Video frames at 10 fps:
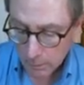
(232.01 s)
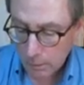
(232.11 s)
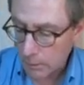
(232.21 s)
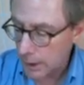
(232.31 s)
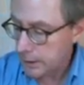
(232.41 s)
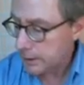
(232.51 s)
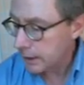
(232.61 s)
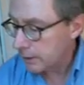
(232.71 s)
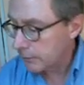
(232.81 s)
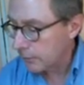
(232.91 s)
Okay, and then
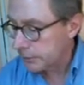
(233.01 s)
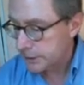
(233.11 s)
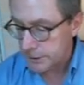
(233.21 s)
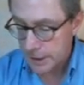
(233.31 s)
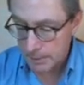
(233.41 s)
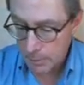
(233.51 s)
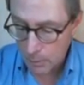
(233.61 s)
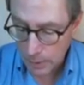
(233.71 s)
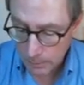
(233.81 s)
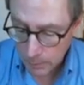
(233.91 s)
the first example,
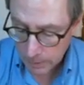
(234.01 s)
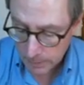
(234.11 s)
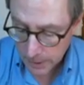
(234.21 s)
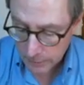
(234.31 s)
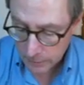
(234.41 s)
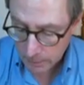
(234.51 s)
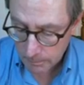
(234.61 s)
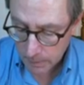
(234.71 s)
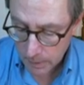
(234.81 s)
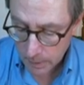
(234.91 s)
we pick
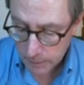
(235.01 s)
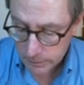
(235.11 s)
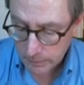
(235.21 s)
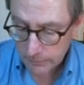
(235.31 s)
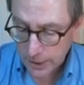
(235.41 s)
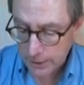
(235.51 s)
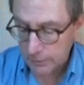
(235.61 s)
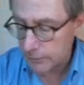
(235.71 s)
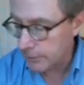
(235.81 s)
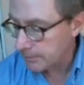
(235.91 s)
some vector
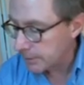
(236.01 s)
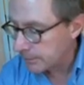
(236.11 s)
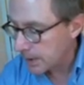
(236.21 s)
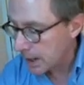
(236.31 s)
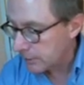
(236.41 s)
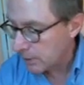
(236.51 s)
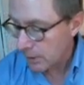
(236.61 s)
from the space,